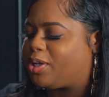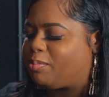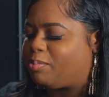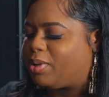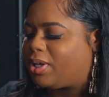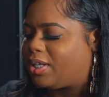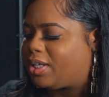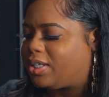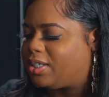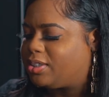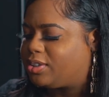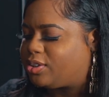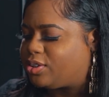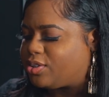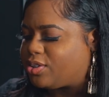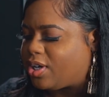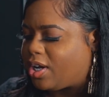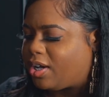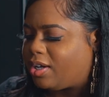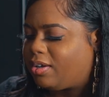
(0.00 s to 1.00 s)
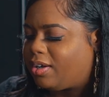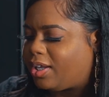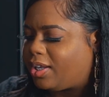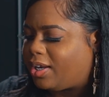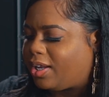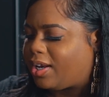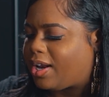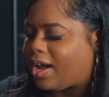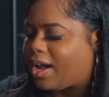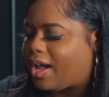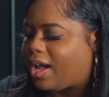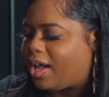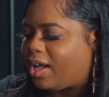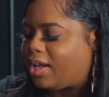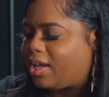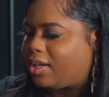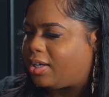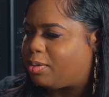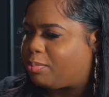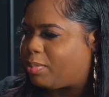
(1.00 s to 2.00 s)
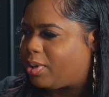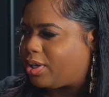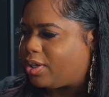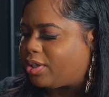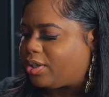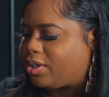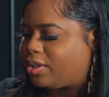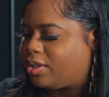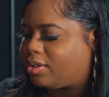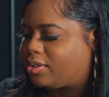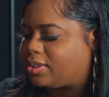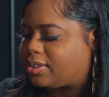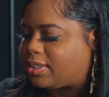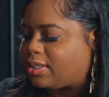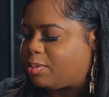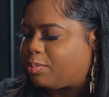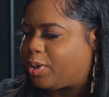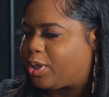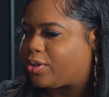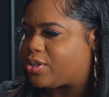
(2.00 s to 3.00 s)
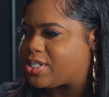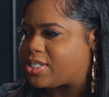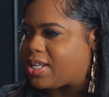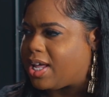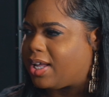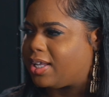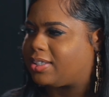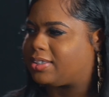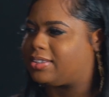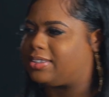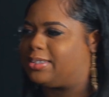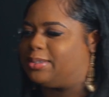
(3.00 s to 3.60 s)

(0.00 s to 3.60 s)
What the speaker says: beans, and then I got honey butter cinnamon croissants.